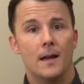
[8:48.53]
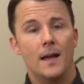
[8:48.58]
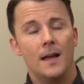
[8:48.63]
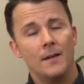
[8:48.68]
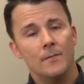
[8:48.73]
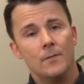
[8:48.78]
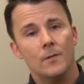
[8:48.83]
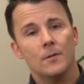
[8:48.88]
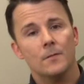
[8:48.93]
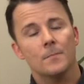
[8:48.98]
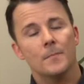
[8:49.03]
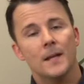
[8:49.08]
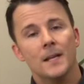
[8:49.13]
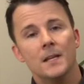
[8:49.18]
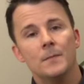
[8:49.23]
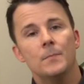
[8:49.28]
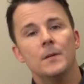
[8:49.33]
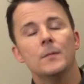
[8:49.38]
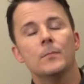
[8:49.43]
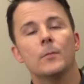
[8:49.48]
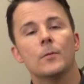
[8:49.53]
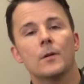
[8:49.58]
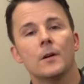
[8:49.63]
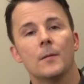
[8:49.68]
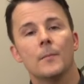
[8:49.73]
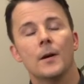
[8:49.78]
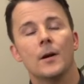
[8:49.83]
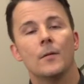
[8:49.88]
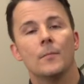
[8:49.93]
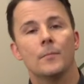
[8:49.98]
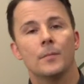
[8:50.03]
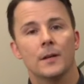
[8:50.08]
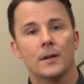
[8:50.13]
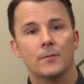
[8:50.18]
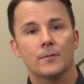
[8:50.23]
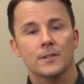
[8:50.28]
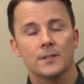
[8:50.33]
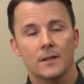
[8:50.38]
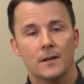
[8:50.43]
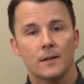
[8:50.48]
I've heard many people come out and play
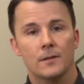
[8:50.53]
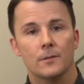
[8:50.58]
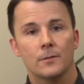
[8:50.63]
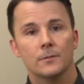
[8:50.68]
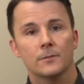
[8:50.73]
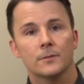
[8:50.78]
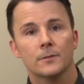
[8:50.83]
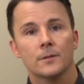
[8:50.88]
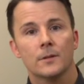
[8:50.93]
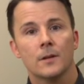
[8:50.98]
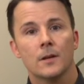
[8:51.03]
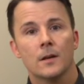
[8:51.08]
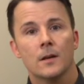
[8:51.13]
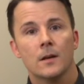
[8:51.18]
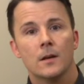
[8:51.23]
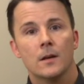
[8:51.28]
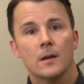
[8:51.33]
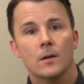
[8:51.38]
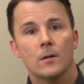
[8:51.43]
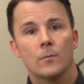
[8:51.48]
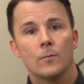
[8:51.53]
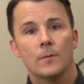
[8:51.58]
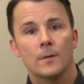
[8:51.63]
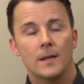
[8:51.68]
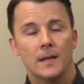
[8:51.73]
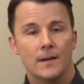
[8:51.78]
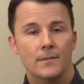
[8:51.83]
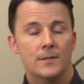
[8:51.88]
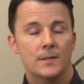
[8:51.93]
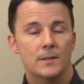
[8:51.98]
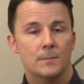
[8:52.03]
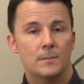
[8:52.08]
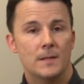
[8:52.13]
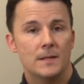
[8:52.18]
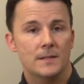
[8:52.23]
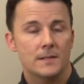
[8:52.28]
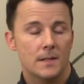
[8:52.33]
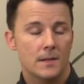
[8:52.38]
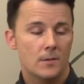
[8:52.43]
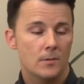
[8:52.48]
recitals where they have this
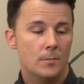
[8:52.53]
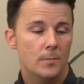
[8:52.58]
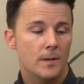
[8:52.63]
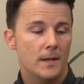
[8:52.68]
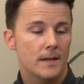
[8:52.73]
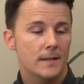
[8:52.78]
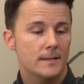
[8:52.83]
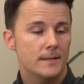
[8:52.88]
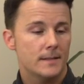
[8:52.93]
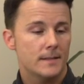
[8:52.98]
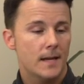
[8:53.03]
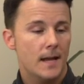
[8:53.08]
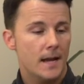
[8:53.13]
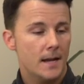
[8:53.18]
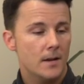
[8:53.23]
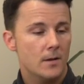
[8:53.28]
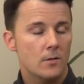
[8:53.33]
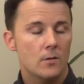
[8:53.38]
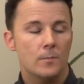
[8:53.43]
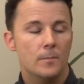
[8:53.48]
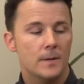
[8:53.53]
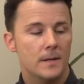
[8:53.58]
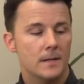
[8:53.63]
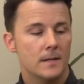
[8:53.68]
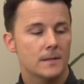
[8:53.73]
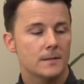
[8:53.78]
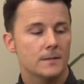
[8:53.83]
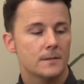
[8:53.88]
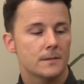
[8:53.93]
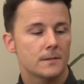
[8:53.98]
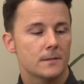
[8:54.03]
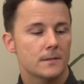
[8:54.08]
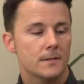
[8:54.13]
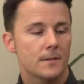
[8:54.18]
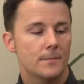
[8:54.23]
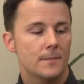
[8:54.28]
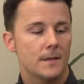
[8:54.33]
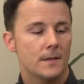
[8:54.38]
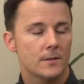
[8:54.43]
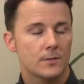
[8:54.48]
piece, and they'll play a technical piece,
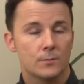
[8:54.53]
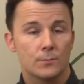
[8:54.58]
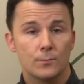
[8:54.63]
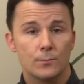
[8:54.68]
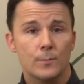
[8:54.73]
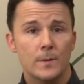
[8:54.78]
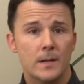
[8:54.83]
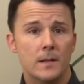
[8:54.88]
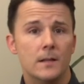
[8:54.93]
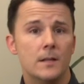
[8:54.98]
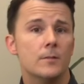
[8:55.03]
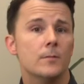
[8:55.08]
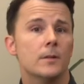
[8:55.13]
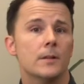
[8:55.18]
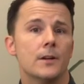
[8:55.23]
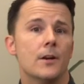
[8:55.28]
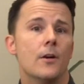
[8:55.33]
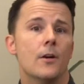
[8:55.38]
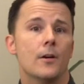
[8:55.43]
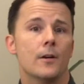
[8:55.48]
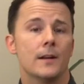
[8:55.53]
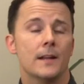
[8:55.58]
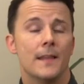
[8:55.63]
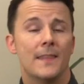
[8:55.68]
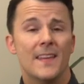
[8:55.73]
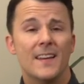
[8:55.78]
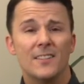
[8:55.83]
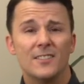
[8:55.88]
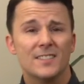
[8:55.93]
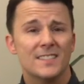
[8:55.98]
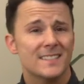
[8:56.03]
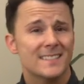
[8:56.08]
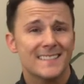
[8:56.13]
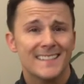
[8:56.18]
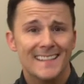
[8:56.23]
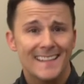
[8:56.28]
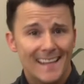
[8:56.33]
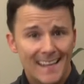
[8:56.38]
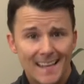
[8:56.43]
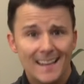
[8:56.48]
something that's really, really hard, and they'll
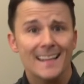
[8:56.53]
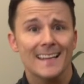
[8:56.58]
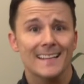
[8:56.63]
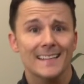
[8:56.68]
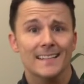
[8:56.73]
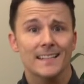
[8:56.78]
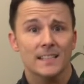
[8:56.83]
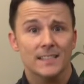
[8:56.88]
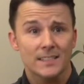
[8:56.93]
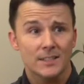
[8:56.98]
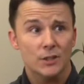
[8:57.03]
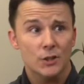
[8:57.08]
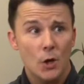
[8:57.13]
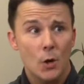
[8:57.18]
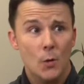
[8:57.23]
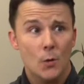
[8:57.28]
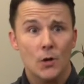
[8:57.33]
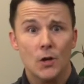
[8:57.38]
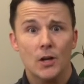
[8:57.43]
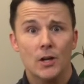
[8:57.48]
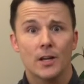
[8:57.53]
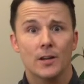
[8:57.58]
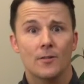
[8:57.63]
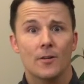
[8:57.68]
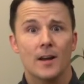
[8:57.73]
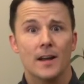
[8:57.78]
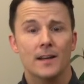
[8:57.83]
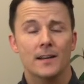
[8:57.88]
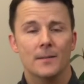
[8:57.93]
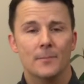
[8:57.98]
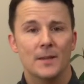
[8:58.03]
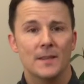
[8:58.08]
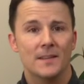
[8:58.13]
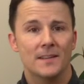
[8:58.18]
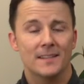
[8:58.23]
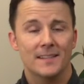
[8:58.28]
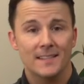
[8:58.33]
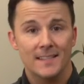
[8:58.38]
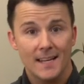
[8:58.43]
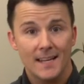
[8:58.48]
just kill it. It's so good, right? I mean,
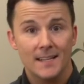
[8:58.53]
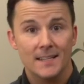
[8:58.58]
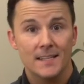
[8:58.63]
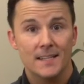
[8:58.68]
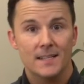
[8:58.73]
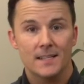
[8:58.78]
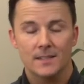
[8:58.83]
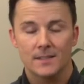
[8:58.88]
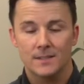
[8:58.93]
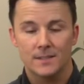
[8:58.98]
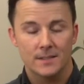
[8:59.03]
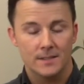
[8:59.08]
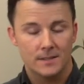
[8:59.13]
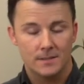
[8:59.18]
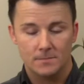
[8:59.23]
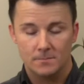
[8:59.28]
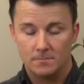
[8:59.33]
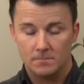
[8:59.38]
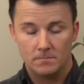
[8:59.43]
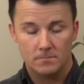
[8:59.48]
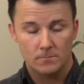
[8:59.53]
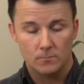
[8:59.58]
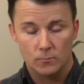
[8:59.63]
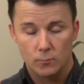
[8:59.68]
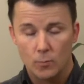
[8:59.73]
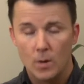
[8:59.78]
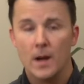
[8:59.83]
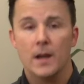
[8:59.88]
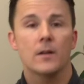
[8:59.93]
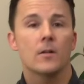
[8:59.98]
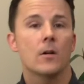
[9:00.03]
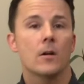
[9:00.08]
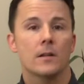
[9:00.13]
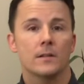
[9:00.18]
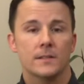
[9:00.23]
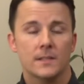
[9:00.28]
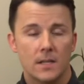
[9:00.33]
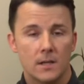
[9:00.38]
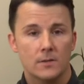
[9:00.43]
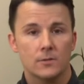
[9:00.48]
like the technique is just right on,
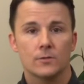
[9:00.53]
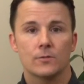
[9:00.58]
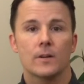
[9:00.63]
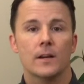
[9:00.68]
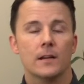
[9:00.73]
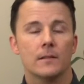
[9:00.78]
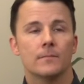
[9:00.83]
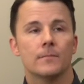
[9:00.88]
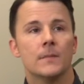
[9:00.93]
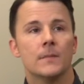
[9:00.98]
it sounds great.